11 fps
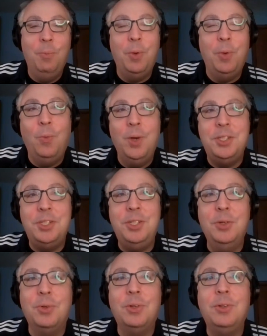But what's
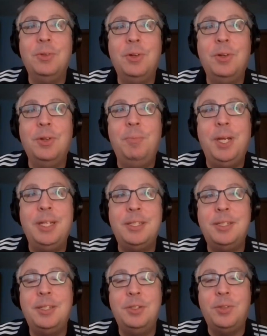your
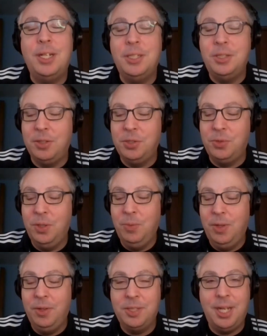best trash talk story,
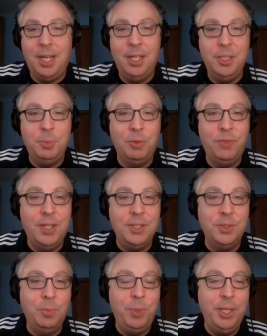whether it's college,
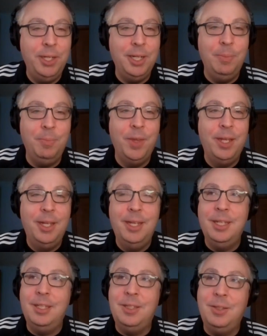professional, pickup,
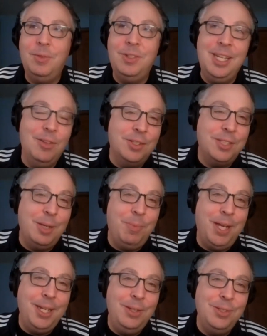either said
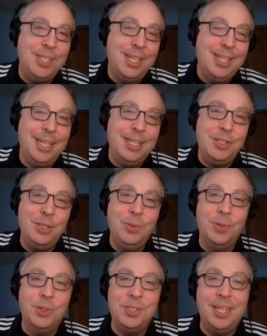by you, said against
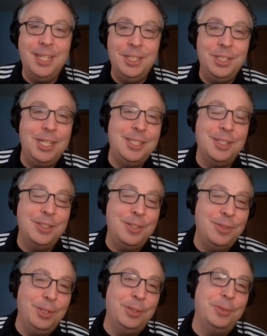you, or said adjacent
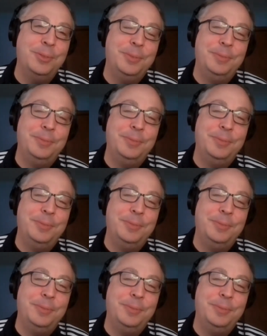to you?